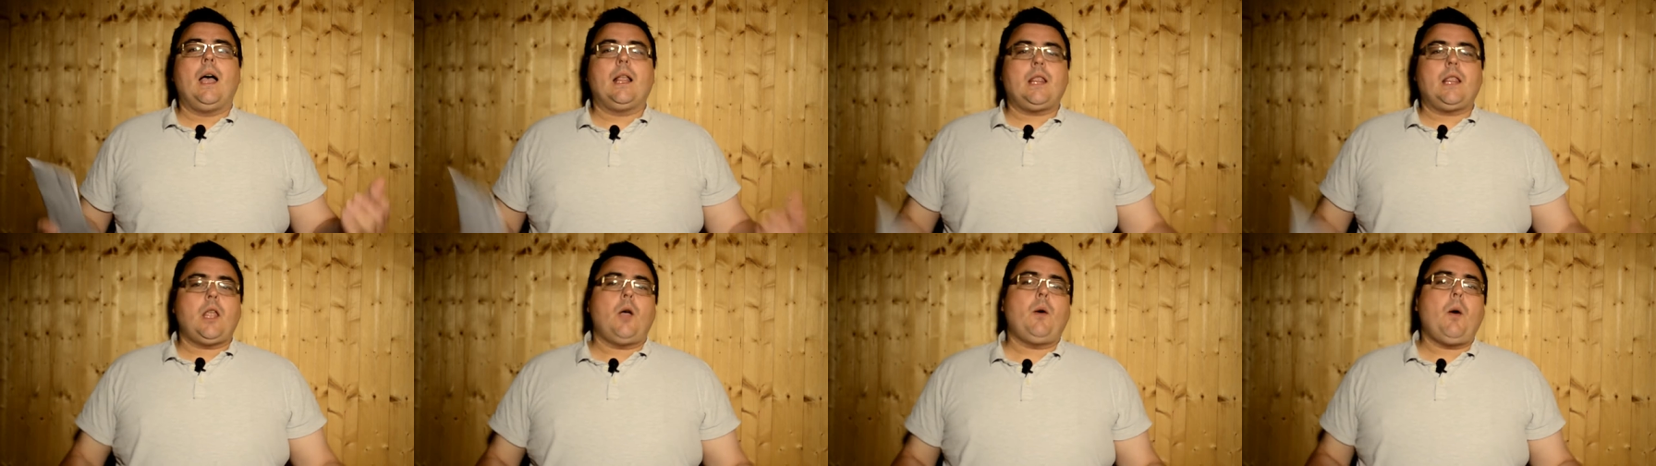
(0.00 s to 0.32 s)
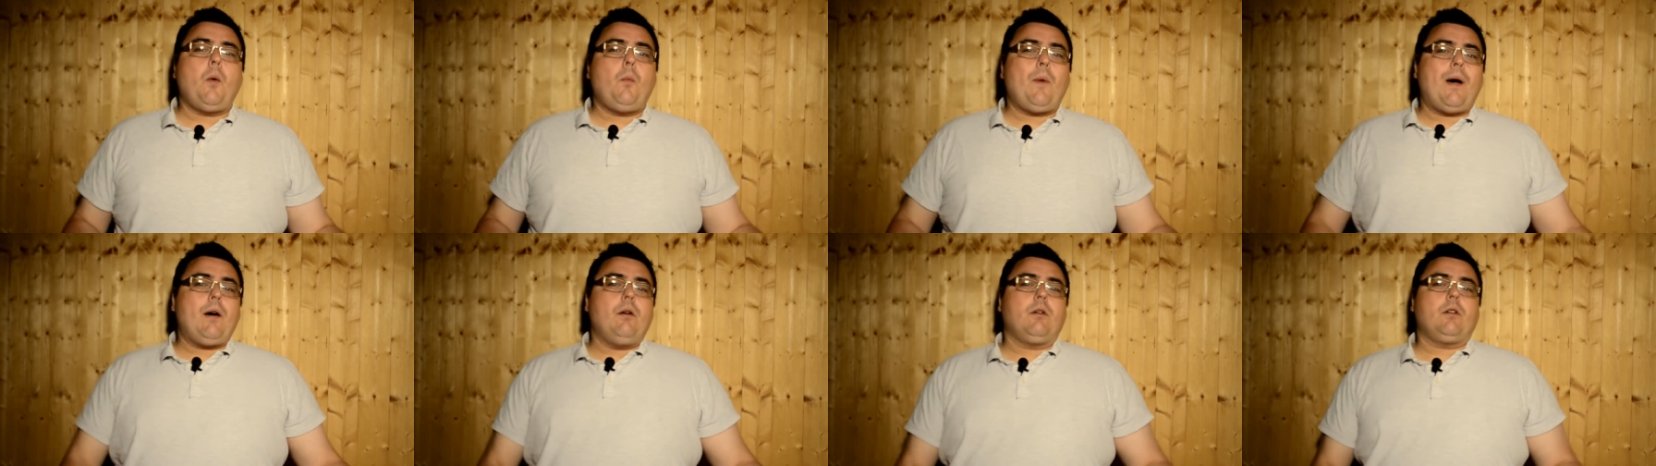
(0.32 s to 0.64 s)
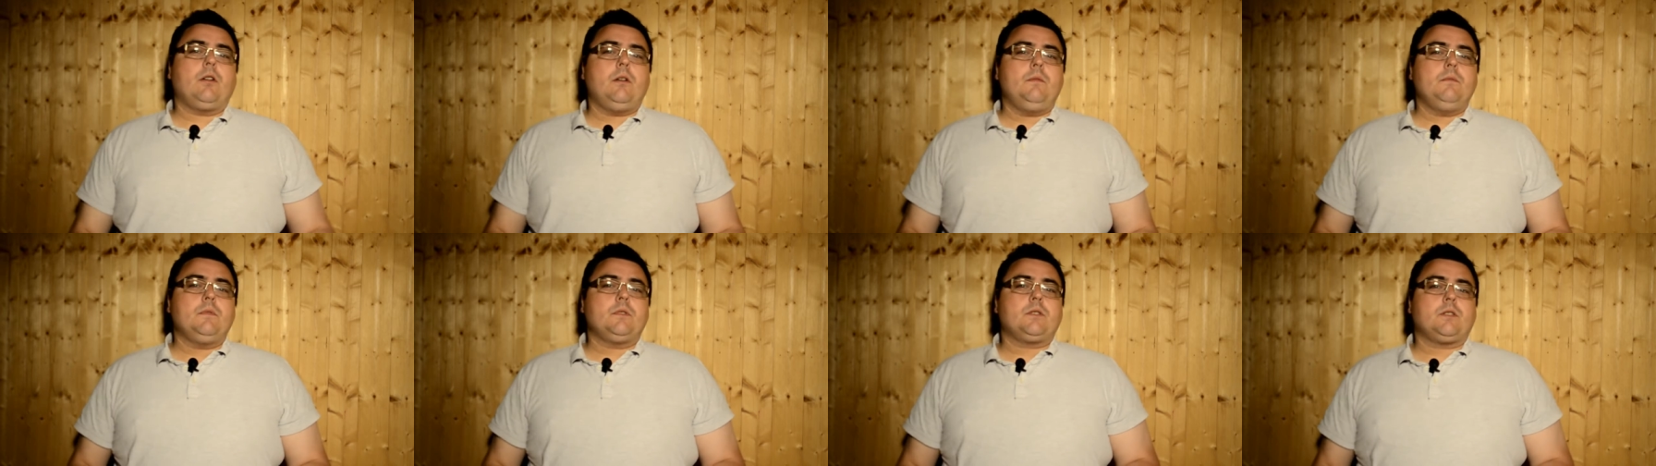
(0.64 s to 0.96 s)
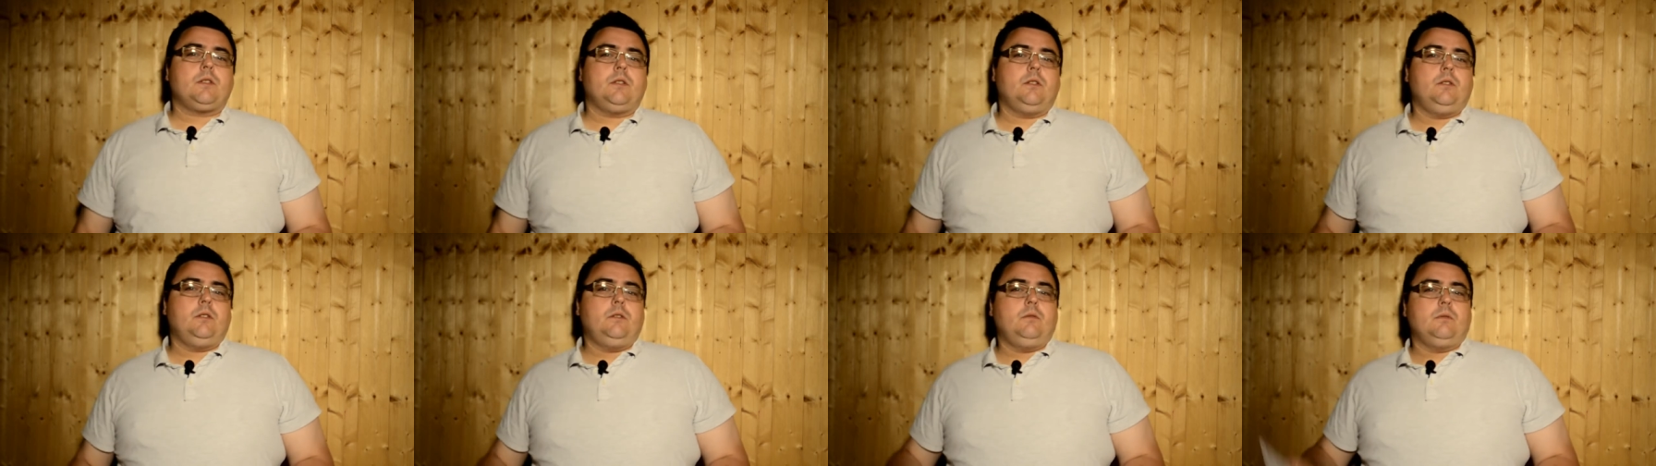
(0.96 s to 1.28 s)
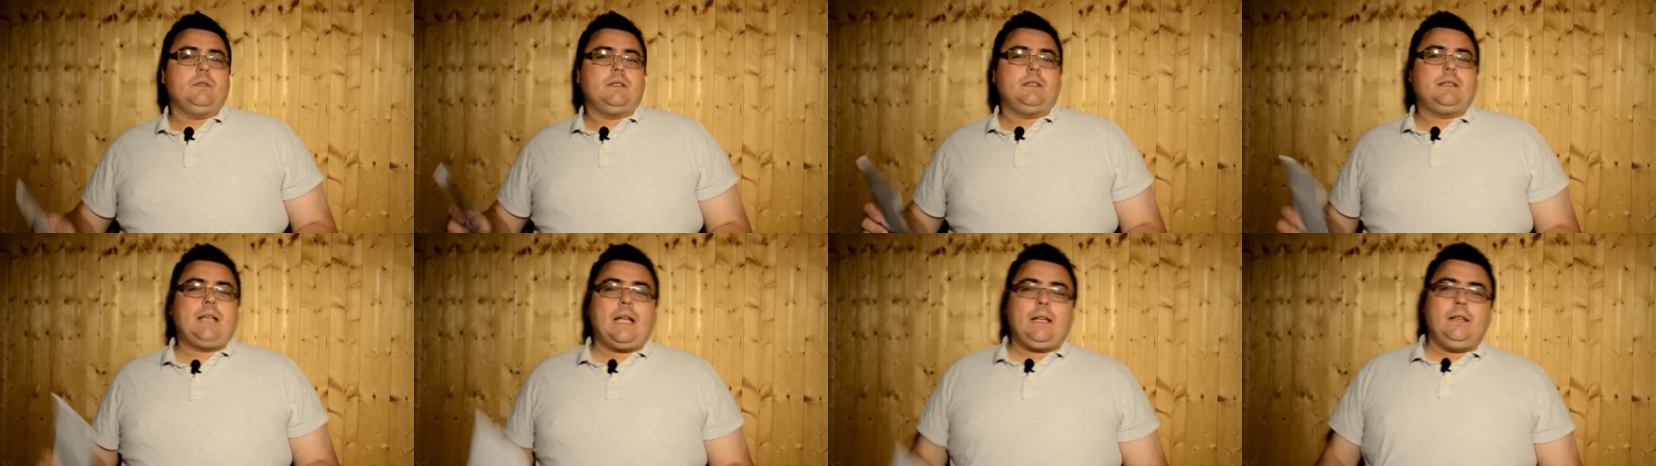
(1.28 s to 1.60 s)
Hello and welcome to
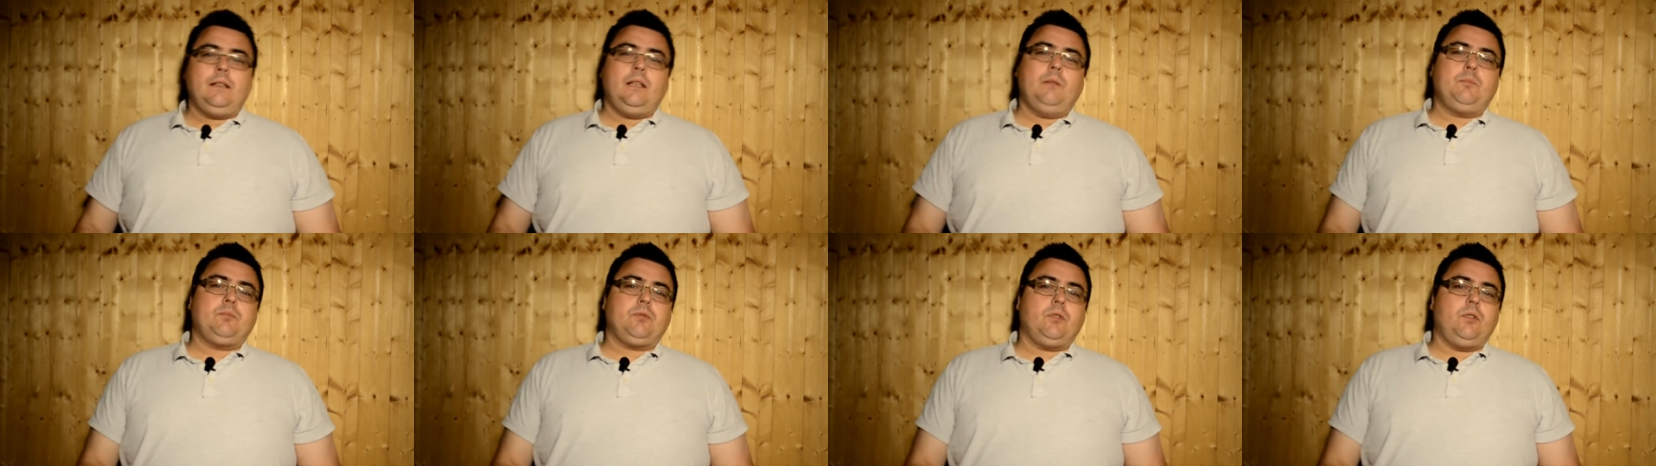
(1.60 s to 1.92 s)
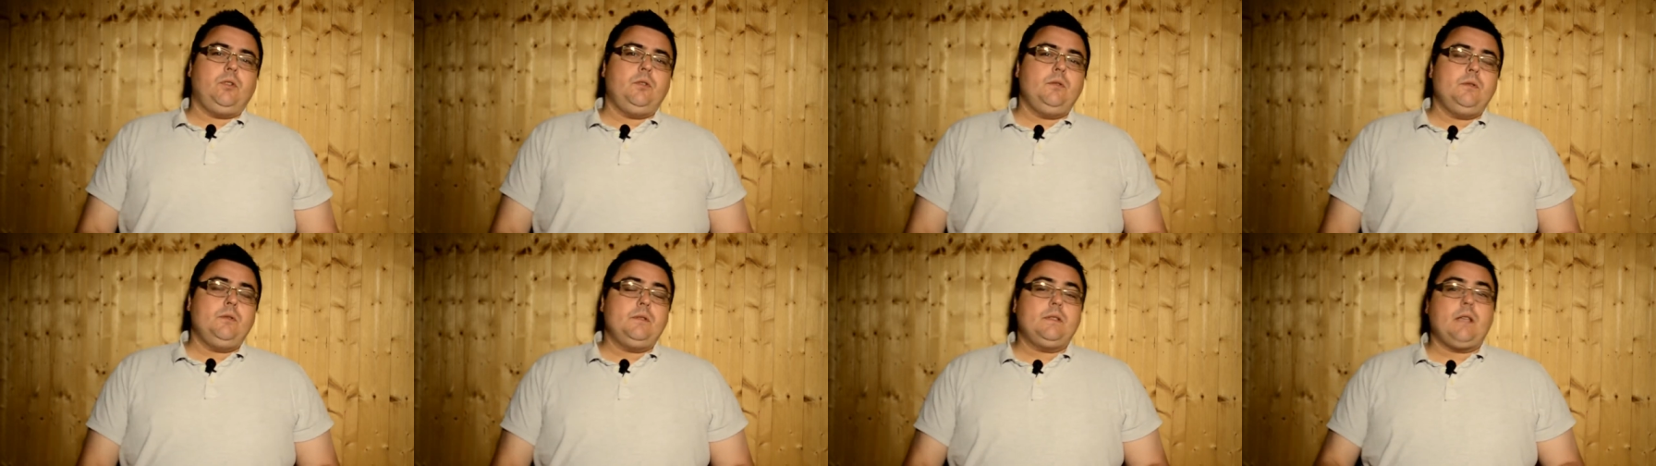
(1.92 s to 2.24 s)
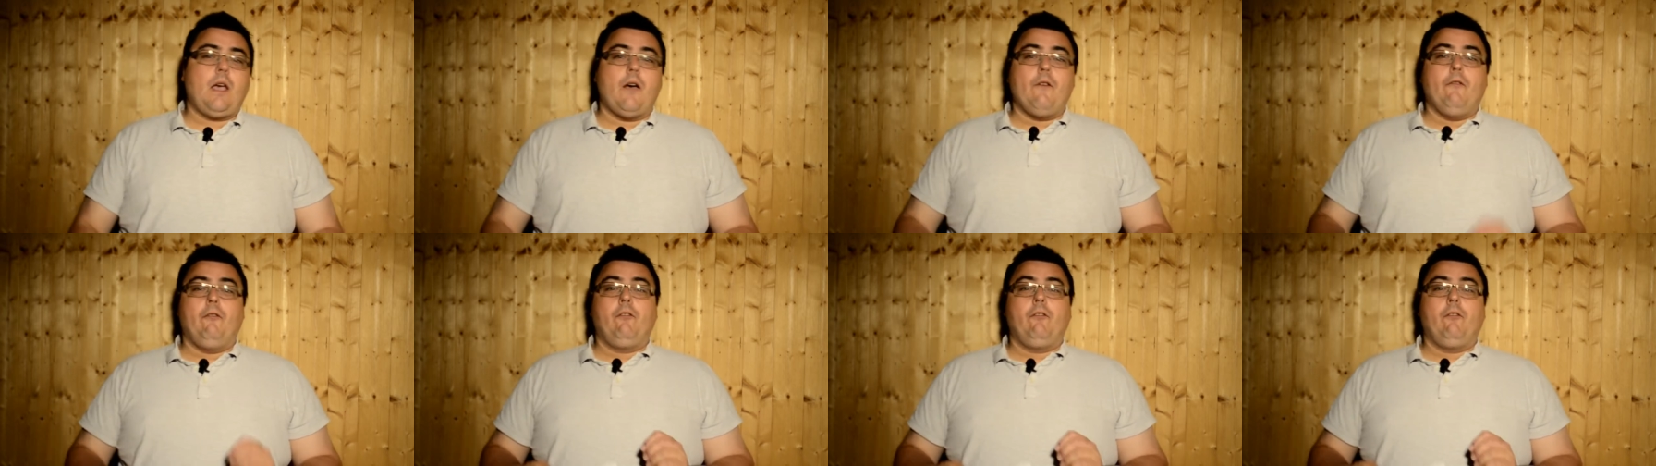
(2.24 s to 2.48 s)
Zandebrew's